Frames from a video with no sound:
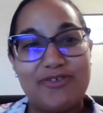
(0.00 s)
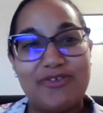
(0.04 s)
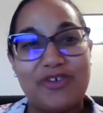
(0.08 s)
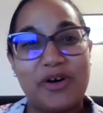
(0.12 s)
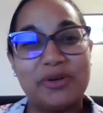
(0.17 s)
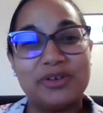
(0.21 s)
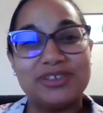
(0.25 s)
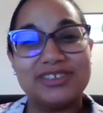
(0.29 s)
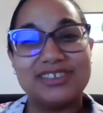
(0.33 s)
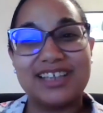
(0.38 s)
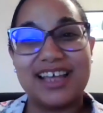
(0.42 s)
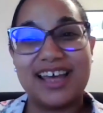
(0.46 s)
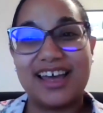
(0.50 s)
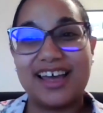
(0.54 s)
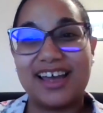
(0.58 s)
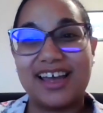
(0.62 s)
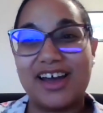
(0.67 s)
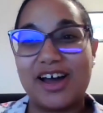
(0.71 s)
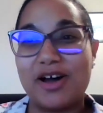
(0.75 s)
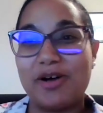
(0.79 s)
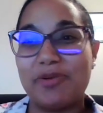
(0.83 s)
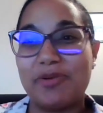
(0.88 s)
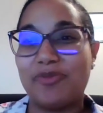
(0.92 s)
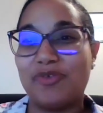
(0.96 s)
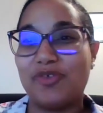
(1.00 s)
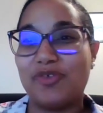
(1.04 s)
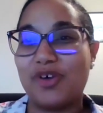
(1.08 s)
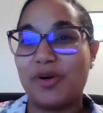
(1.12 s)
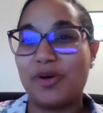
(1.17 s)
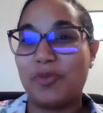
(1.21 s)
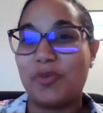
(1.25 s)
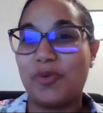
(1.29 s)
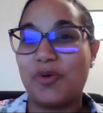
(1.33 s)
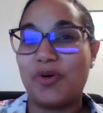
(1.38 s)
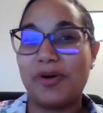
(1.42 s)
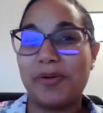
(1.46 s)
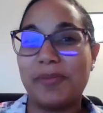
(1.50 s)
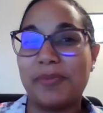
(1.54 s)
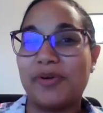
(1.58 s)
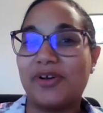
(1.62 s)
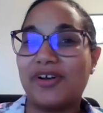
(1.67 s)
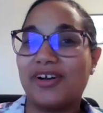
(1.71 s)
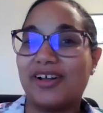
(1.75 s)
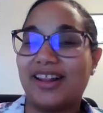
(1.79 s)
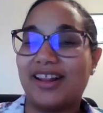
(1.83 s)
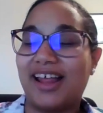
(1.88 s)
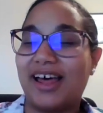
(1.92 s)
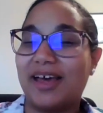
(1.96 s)
folks that come from
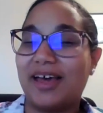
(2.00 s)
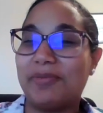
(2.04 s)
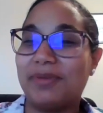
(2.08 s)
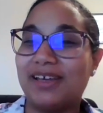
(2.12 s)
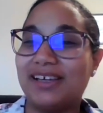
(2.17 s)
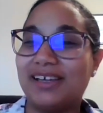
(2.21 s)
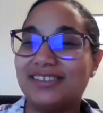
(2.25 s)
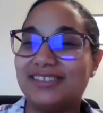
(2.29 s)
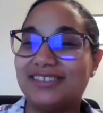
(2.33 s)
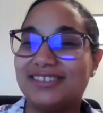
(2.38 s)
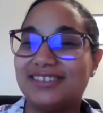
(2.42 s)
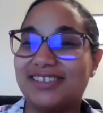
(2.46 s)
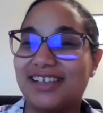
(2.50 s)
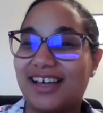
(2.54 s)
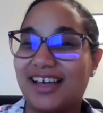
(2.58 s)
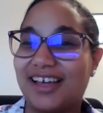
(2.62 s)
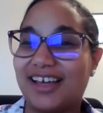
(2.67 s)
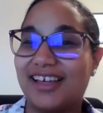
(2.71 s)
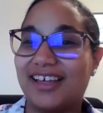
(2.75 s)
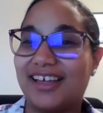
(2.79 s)
warmer climates,